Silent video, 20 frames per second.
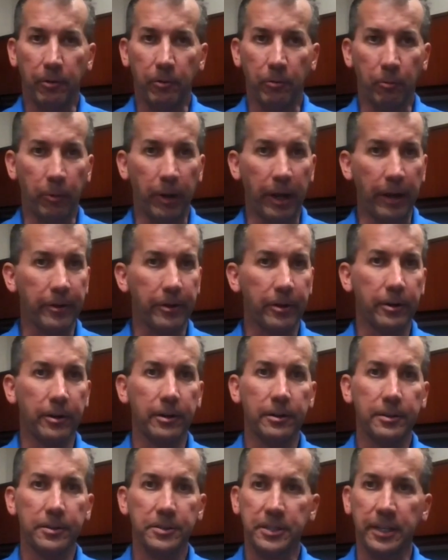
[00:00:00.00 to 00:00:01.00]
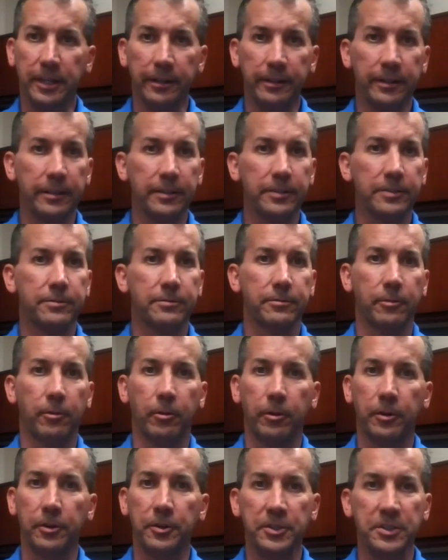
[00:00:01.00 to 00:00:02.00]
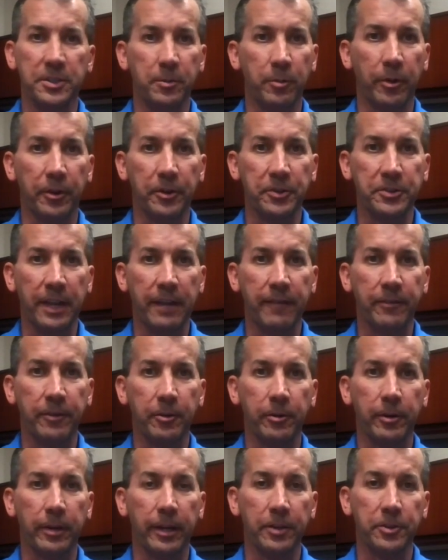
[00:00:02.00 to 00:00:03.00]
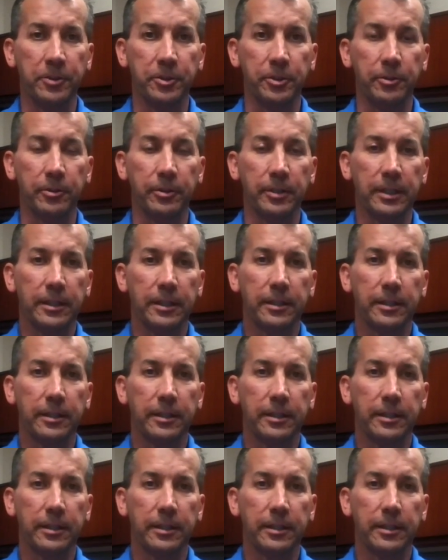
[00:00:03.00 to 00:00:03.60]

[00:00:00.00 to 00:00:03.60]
weather, sickness, or just some other safety issue,